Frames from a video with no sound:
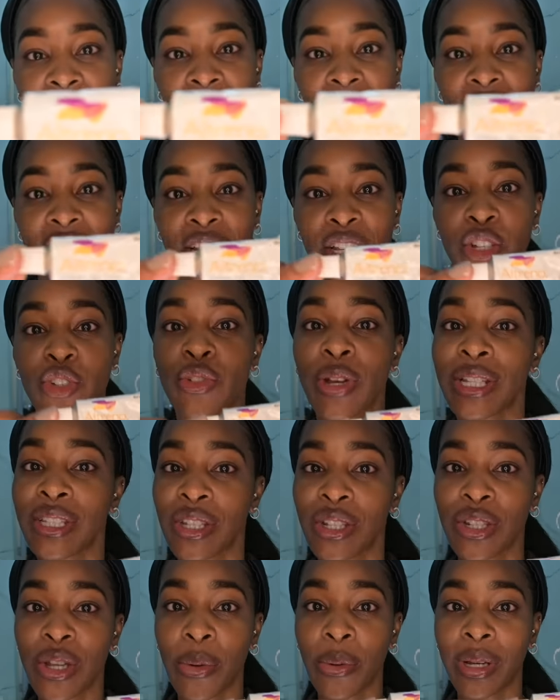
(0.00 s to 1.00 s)
is
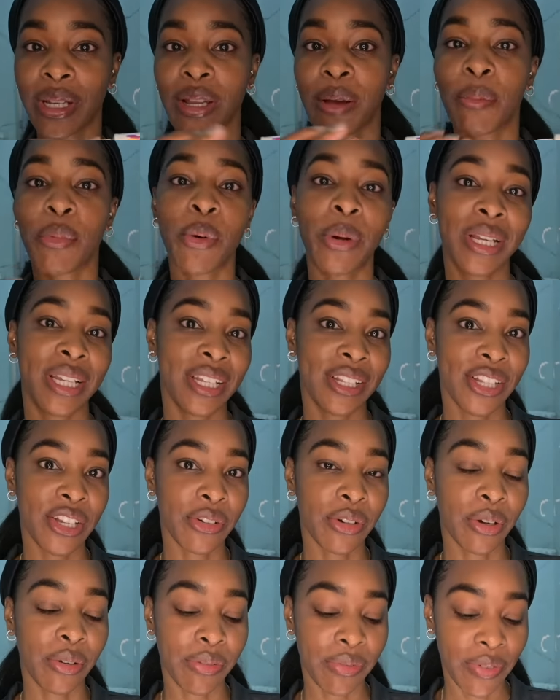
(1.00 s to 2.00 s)
tretinoin zero point
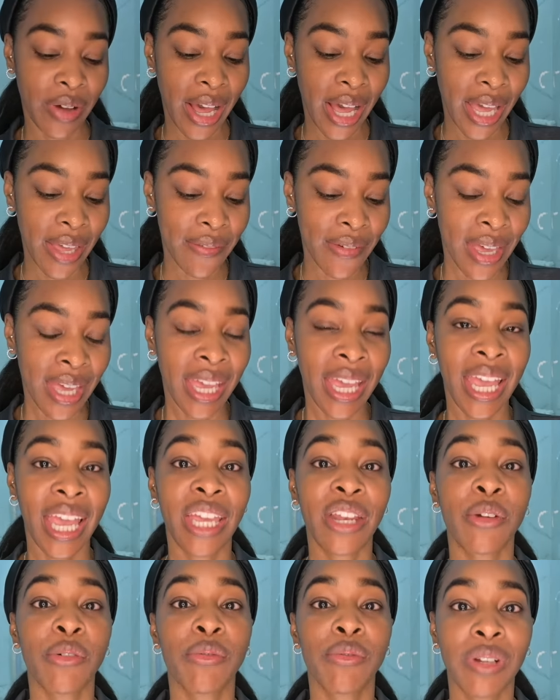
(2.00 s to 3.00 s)
zero five
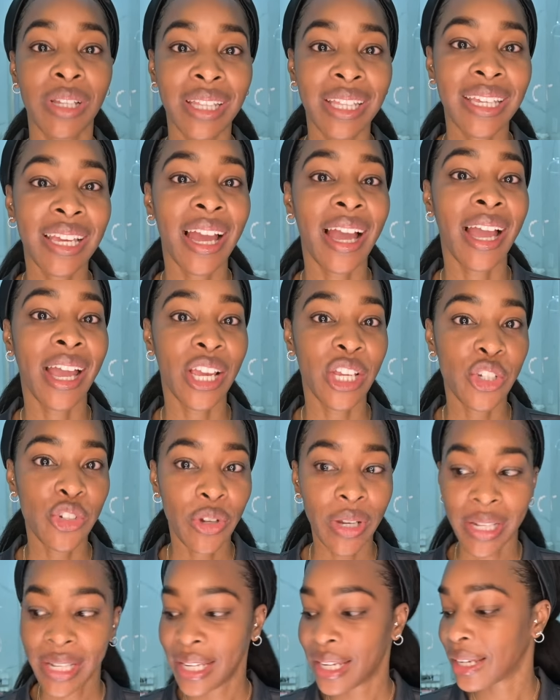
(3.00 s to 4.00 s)
and a really
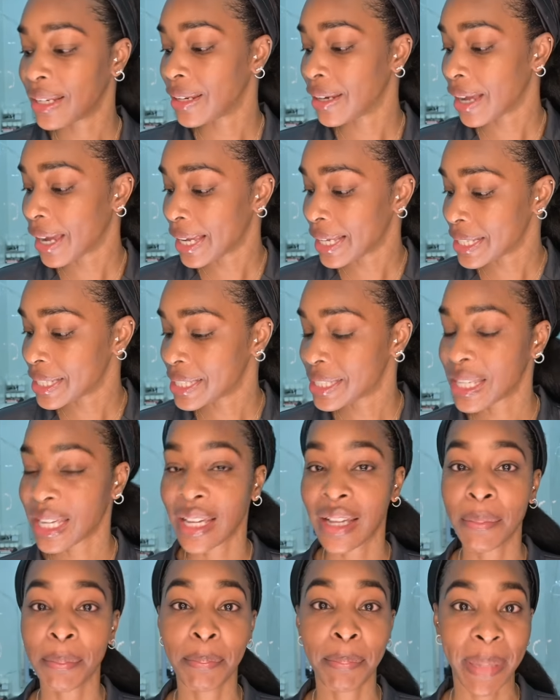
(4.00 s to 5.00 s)
hydrating, nice
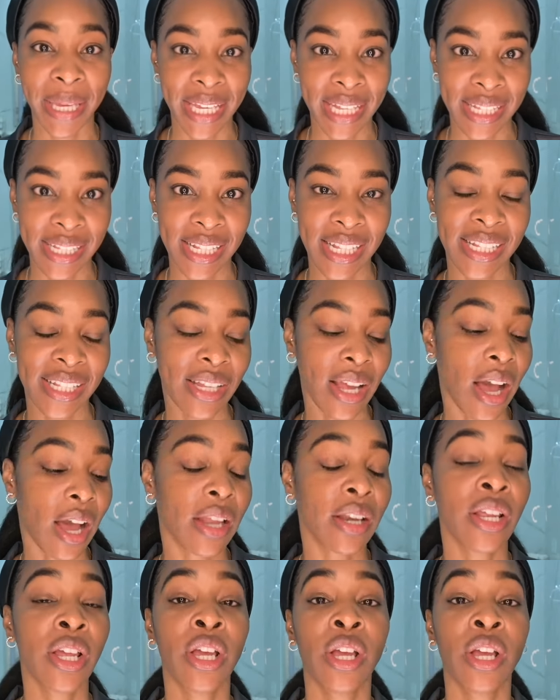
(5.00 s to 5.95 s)
base. It's got